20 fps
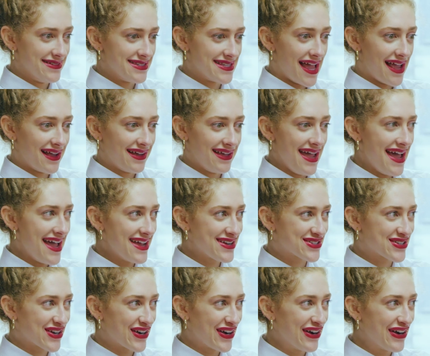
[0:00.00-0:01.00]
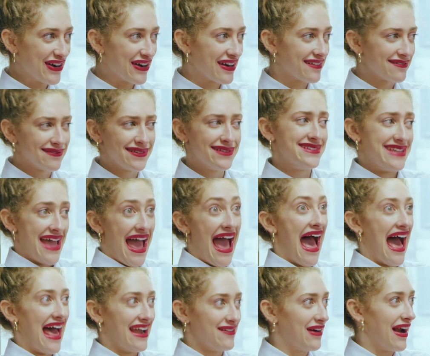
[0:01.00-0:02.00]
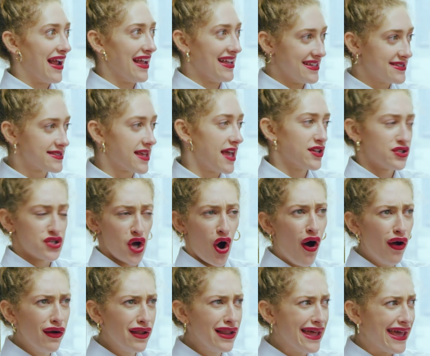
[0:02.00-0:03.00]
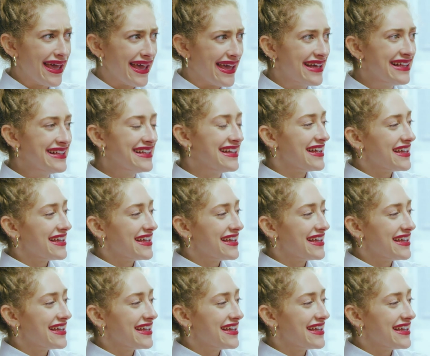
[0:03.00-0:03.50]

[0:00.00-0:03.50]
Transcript: was like, yeah, sure, Dad, right? He's yeah. like, totally.